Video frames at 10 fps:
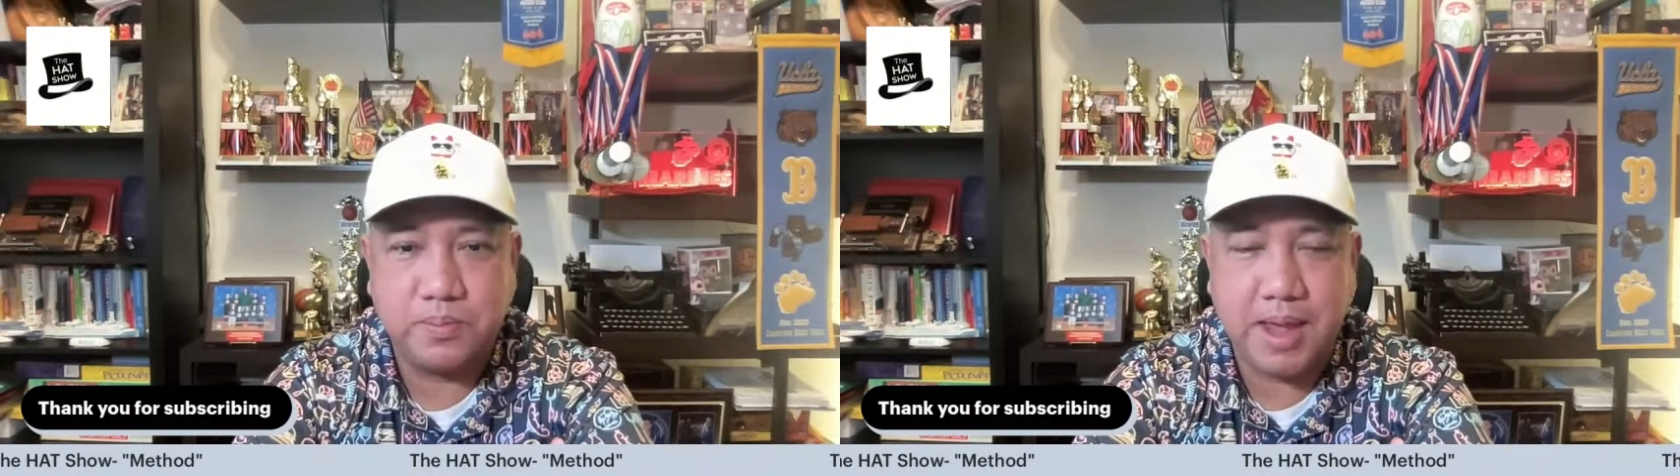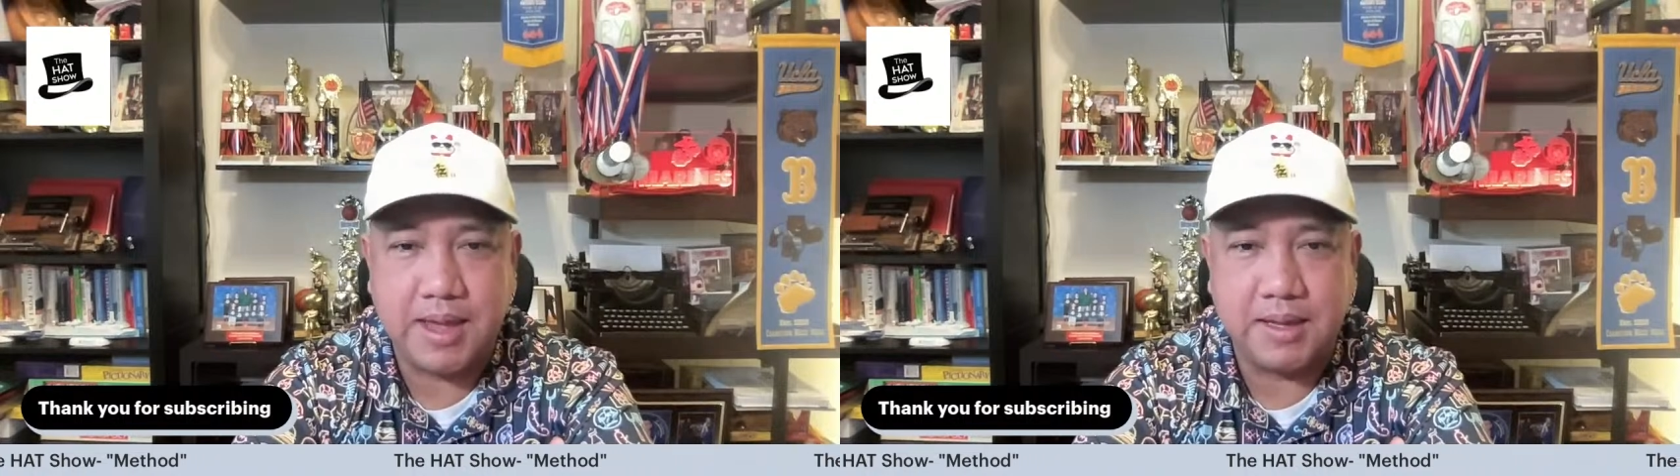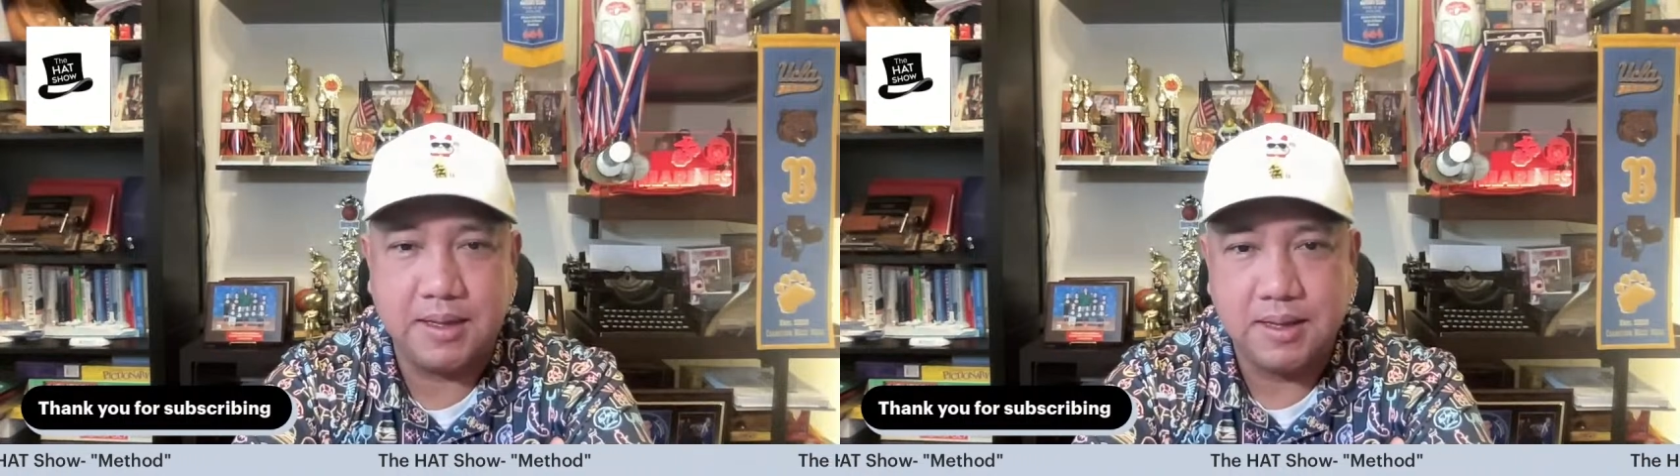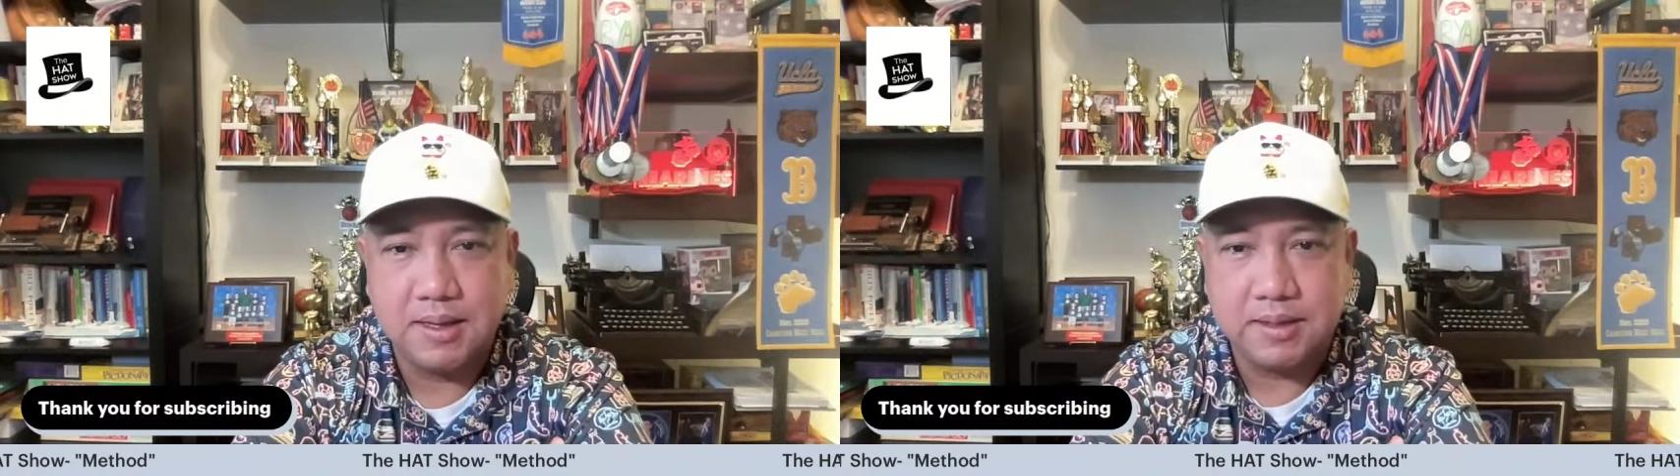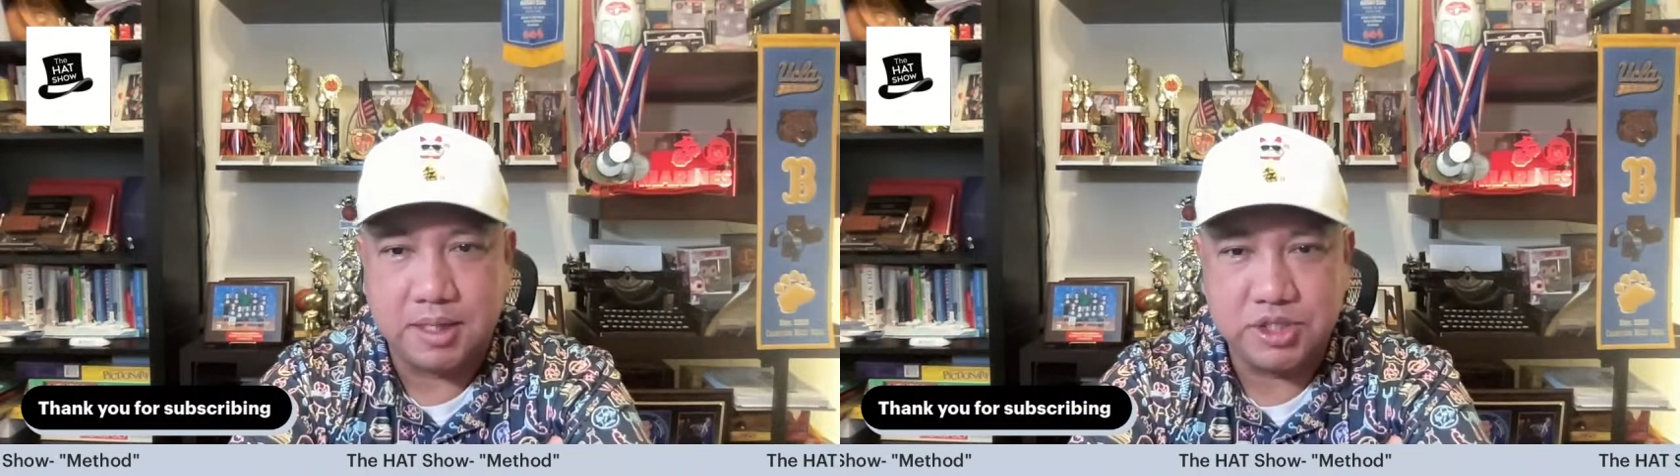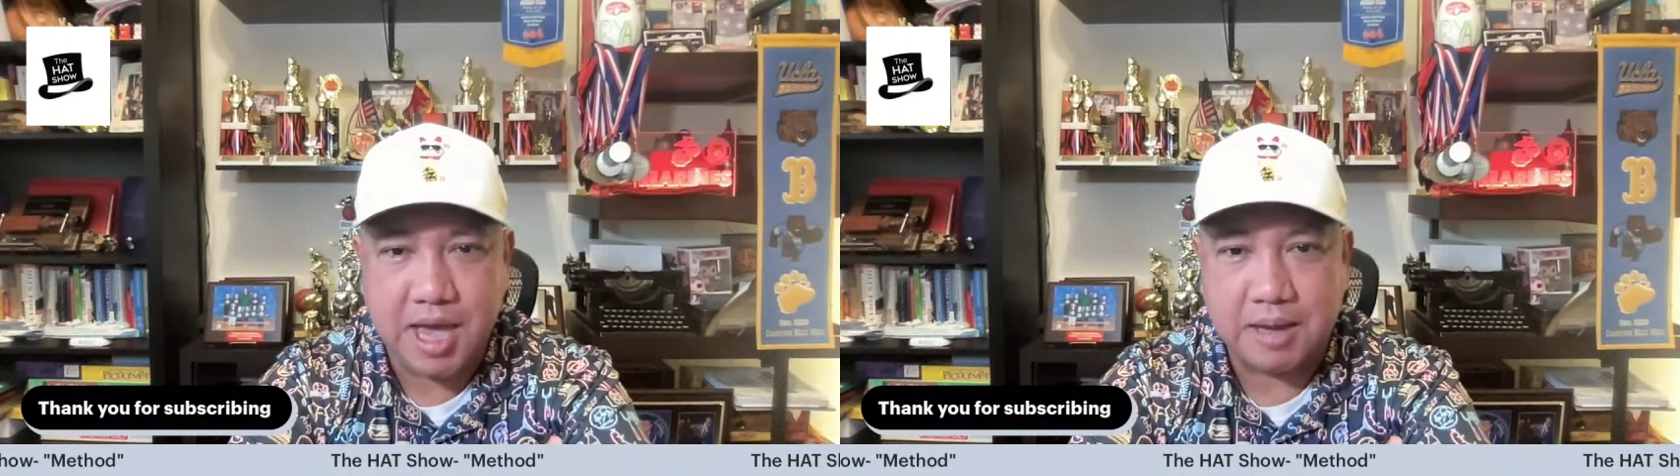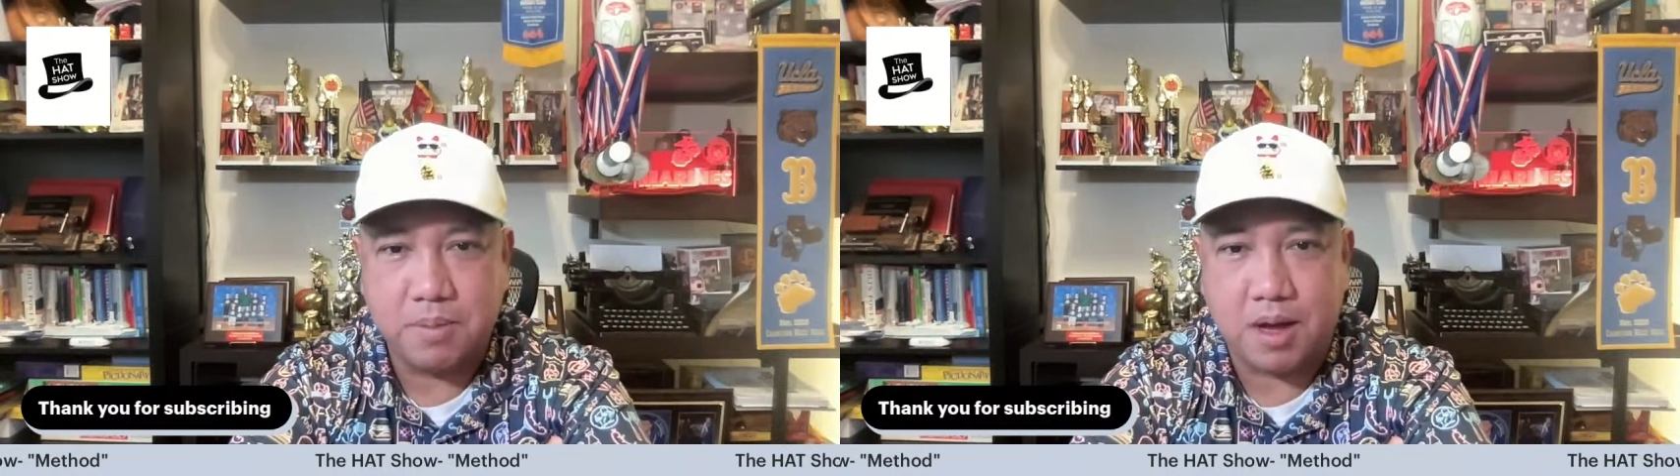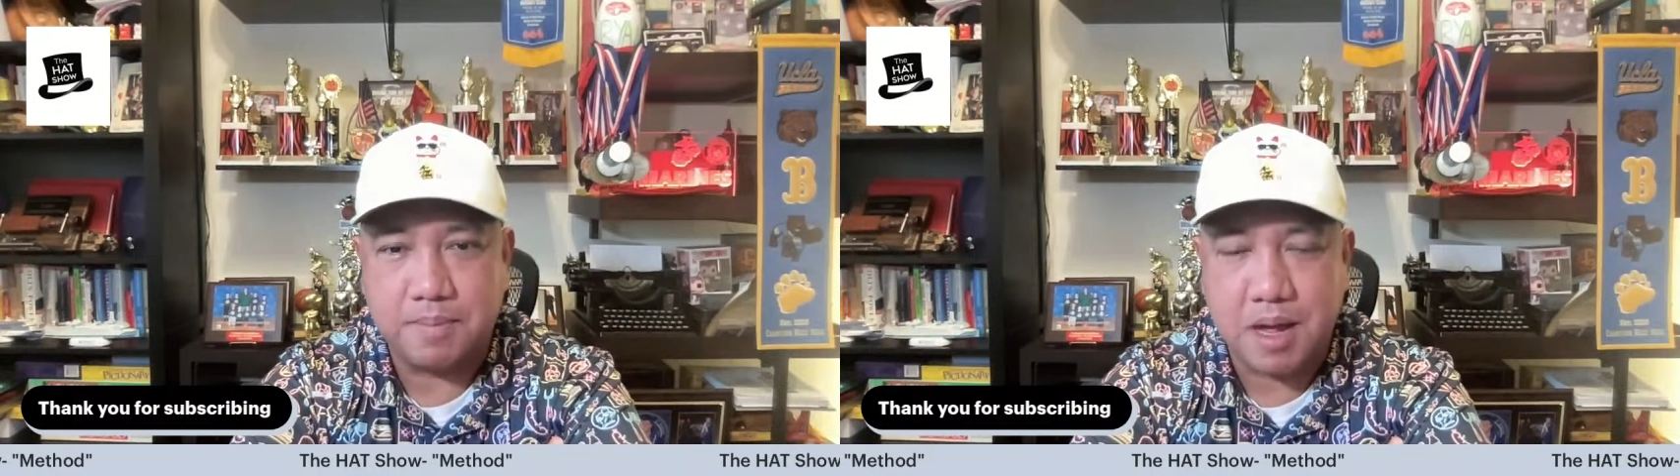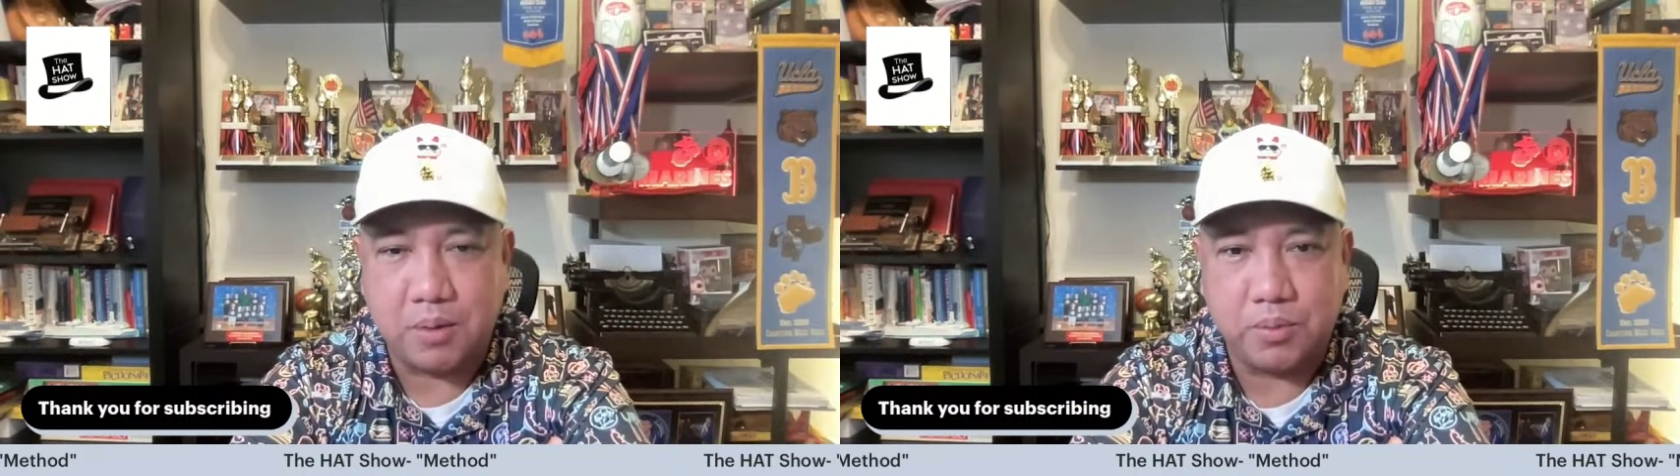paying the jackpot amount,